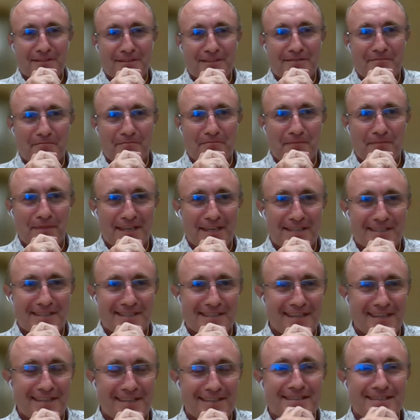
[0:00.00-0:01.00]
make
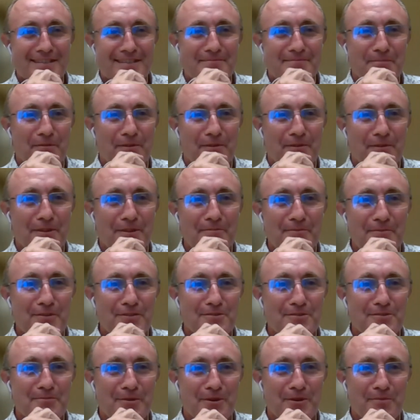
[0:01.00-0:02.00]
sense is probably the most
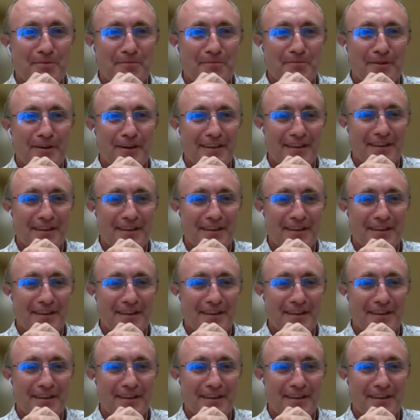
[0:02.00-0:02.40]
important part.